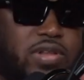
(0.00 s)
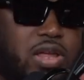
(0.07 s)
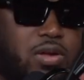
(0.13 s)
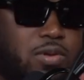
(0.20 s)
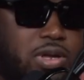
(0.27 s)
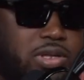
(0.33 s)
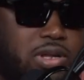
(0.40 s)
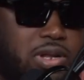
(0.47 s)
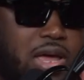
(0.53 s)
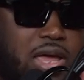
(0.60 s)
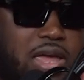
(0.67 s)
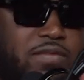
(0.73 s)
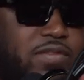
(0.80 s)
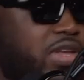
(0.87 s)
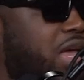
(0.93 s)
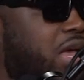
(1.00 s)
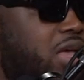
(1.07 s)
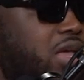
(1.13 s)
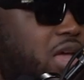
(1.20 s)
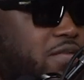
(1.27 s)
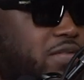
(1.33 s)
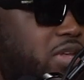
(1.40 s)
they ranked or not. Every
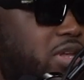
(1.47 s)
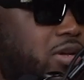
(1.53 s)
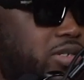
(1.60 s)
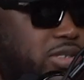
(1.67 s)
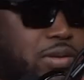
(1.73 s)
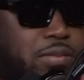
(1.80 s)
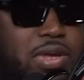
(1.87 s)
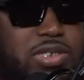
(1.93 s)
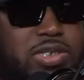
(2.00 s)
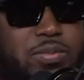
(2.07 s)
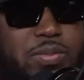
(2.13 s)
year it's a big game.